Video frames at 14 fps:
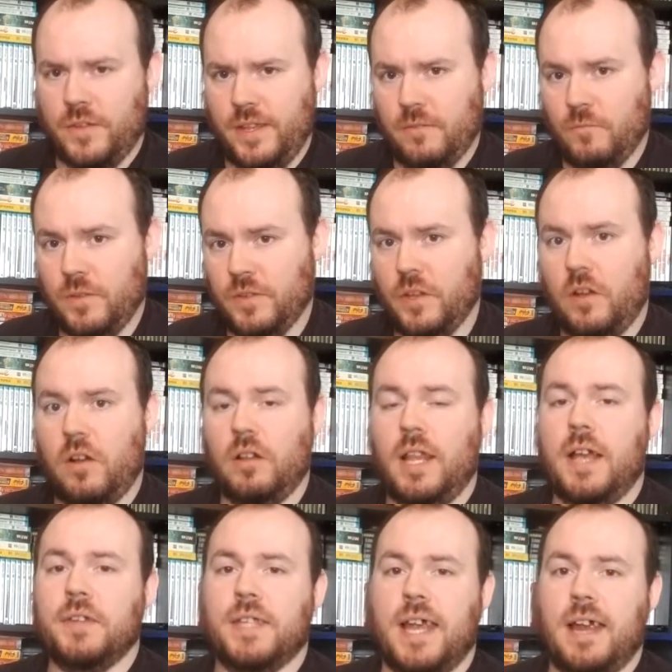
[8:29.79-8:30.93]
And we saw
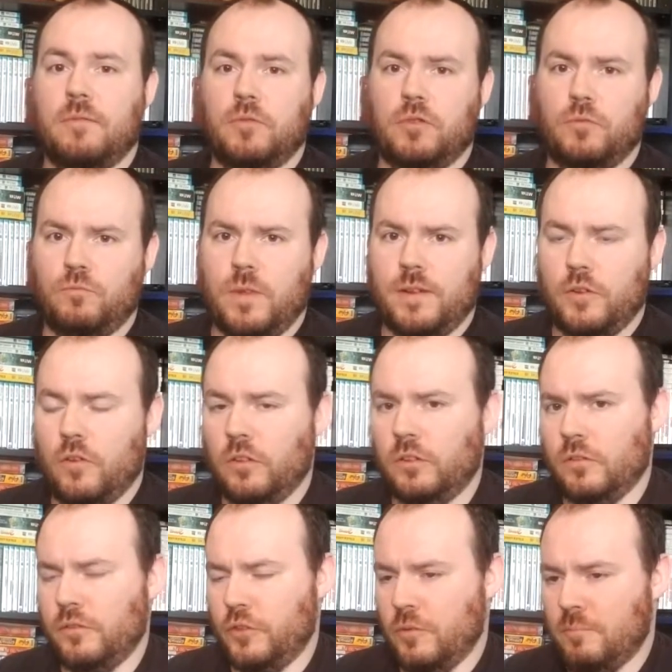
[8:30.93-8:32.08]
last time when we
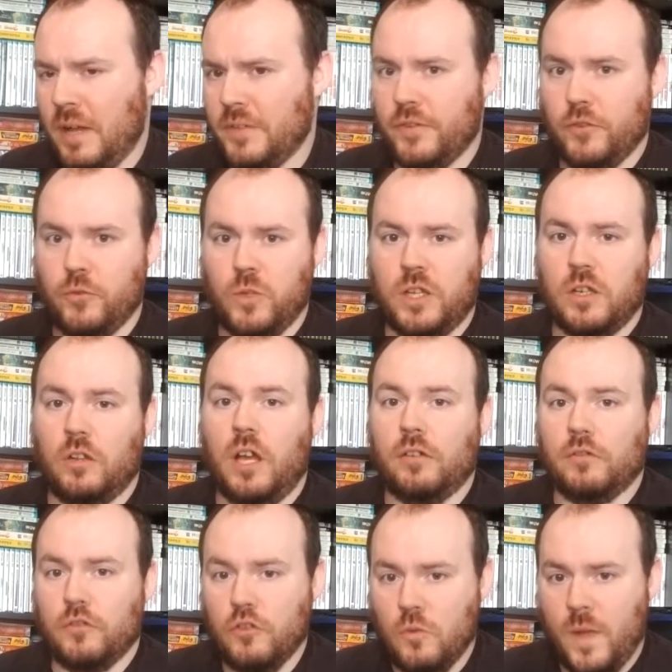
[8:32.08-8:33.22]
unlocked new puzzles, we can unlock
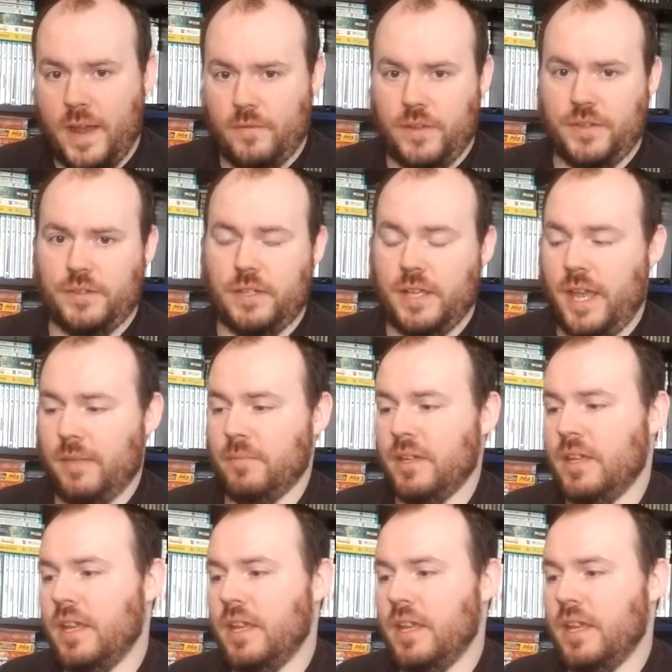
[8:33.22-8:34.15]
new areas in the game.